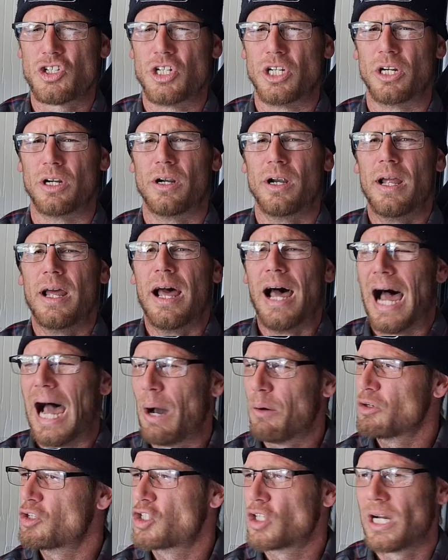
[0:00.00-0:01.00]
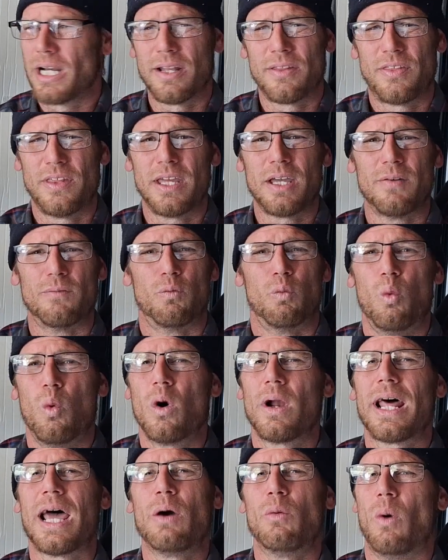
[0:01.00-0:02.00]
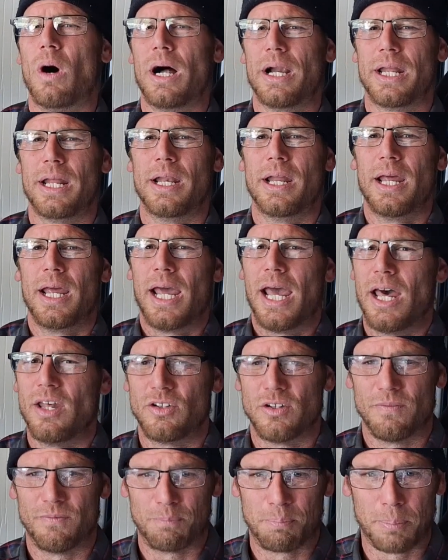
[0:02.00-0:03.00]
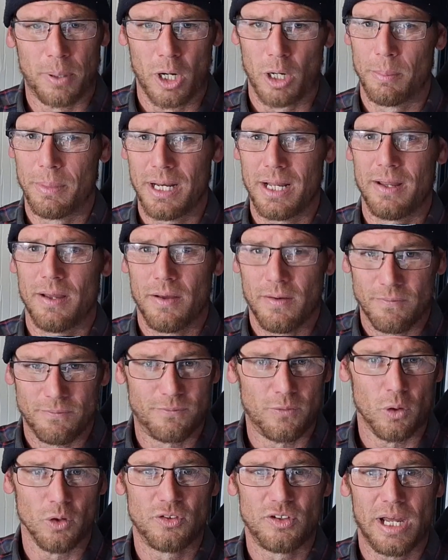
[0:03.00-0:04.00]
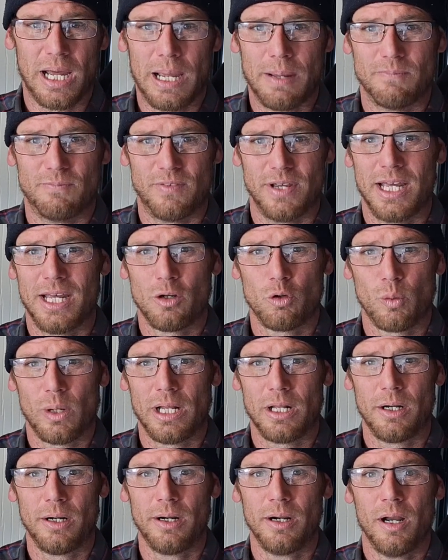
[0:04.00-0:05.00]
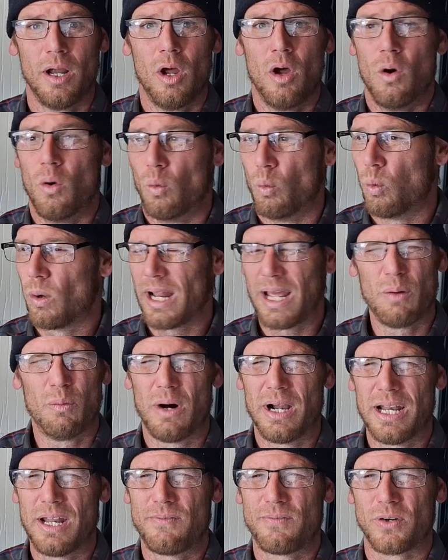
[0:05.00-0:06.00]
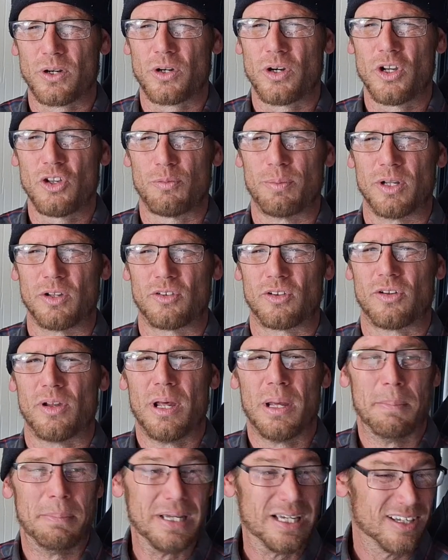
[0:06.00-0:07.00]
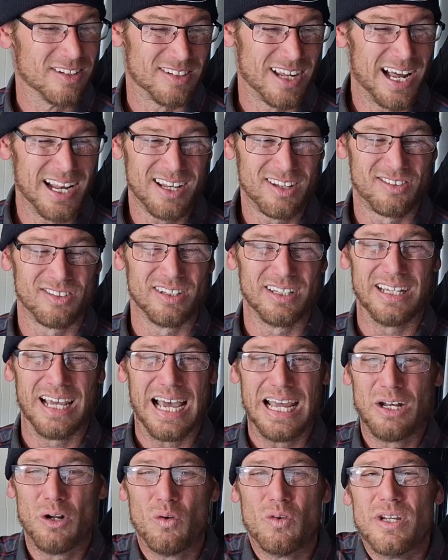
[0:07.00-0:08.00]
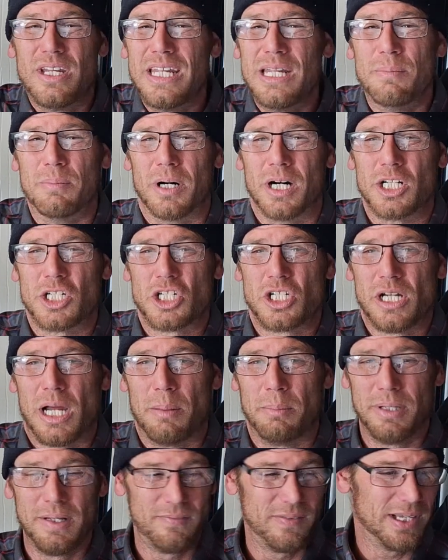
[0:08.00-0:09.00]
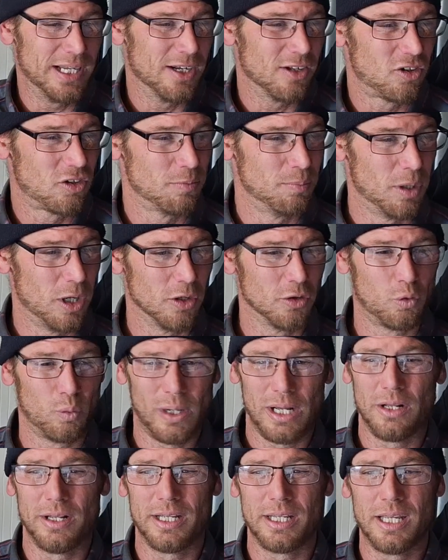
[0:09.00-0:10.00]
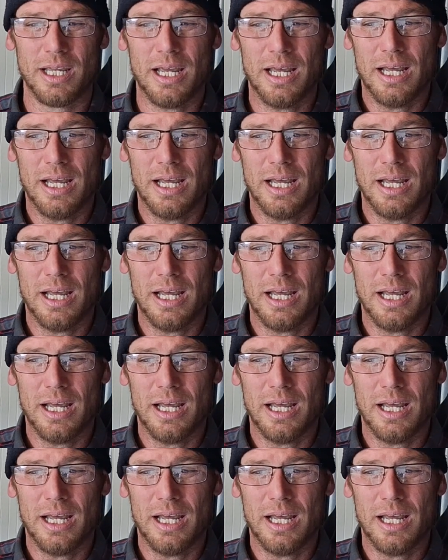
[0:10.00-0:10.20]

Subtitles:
year, I was trying to think of what I wanted as a permanent full-time van dweller, what I wanted for Christmas. Because honestly, I don't need much. I'm living in a small dwelling.